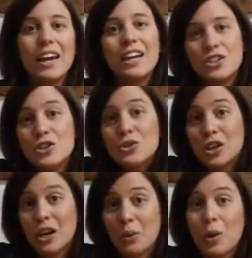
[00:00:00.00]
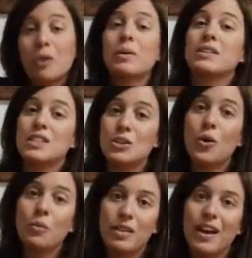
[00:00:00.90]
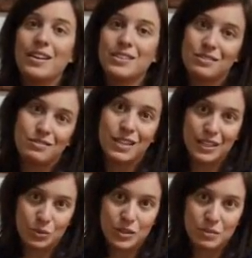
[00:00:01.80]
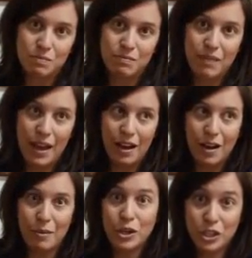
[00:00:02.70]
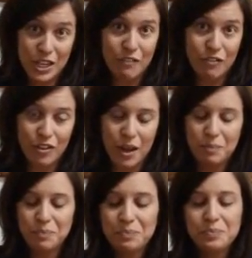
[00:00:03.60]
it's usually going to work because they told me that that's what's a good time for them.